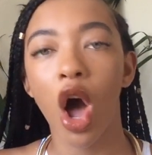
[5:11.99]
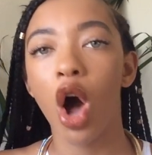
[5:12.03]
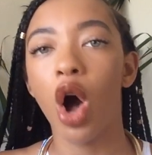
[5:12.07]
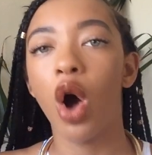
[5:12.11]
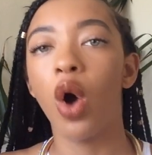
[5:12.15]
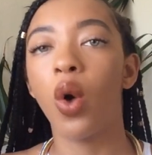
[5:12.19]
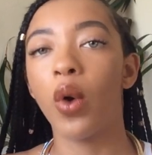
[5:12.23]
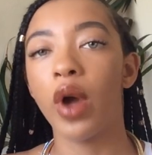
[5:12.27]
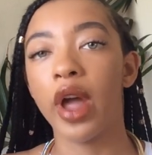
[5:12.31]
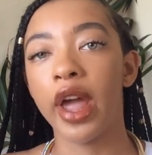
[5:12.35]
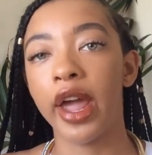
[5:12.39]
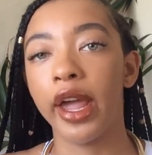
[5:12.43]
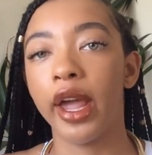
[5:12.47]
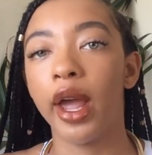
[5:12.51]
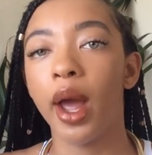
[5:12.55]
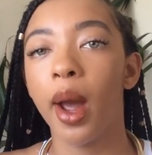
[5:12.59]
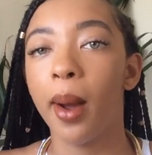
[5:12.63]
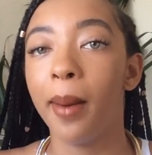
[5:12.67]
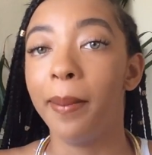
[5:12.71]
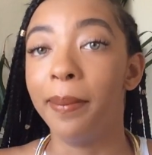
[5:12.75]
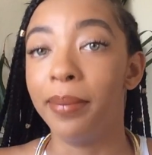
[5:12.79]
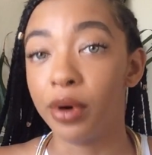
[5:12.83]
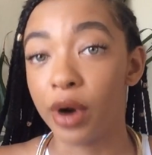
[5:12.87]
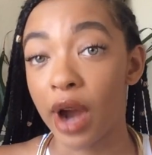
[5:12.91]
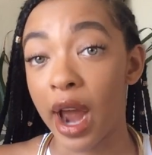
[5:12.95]
oh, a
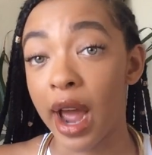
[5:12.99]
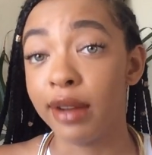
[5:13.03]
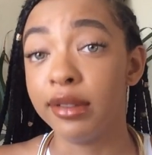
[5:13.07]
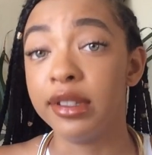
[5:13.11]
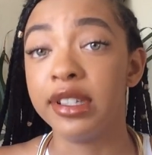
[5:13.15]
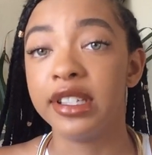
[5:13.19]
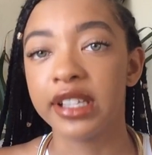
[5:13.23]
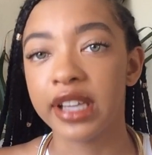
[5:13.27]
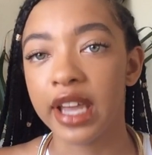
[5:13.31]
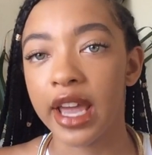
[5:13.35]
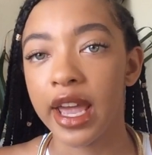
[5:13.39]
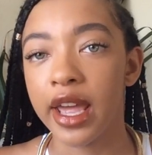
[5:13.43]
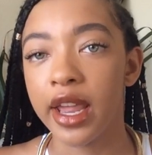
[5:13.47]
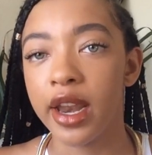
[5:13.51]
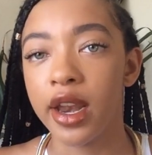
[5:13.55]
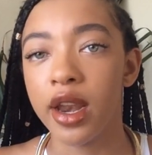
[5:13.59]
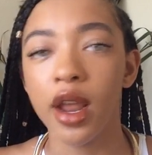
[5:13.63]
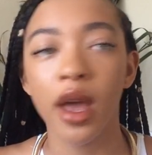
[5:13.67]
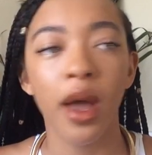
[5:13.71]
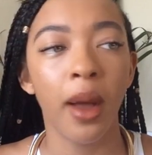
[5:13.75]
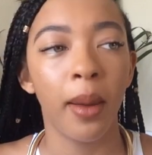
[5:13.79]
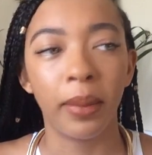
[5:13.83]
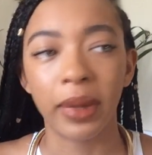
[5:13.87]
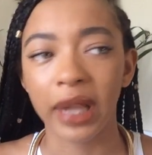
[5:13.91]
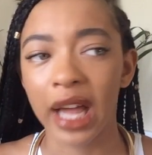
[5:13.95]

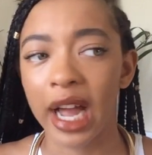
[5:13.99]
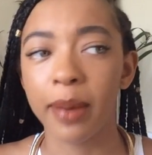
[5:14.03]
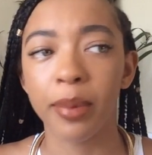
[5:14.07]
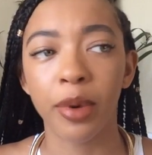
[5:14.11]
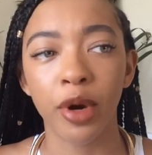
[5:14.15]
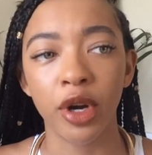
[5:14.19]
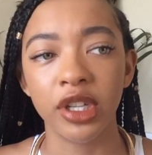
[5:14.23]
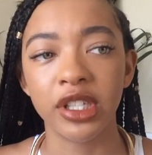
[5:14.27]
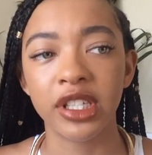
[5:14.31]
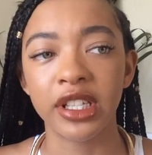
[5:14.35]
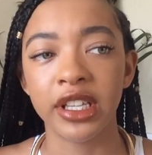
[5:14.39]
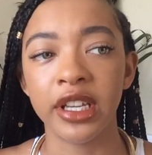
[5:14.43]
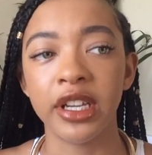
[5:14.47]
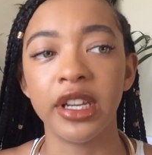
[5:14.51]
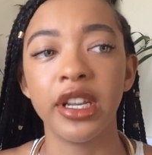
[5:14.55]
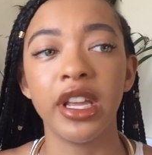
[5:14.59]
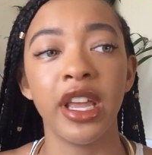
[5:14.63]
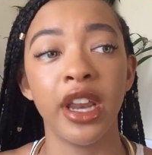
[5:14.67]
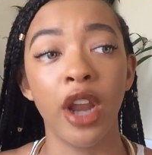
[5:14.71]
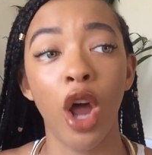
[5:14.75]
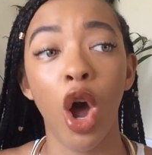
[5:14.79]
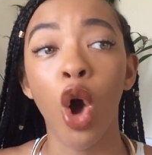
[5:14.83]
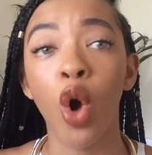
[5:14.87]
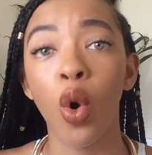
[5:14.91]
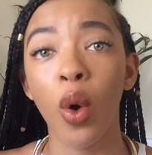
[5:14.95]
brown-skinned black person,
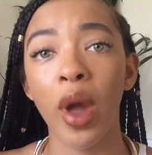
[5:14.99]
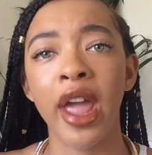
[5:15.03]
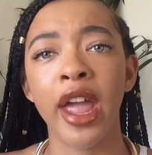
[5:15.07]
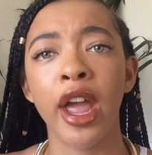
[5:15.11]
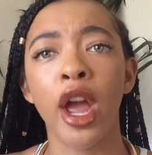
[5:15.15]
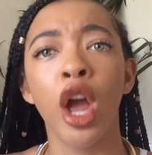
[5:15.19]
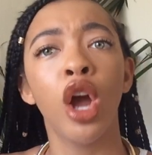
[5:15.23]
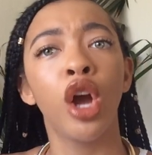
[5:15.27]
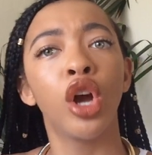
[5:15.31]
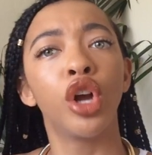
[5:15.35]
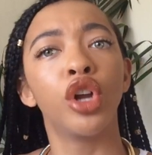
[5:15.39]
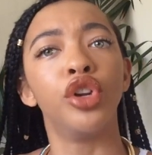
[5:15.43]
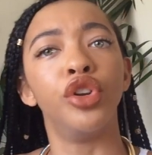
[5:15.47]
and oh, a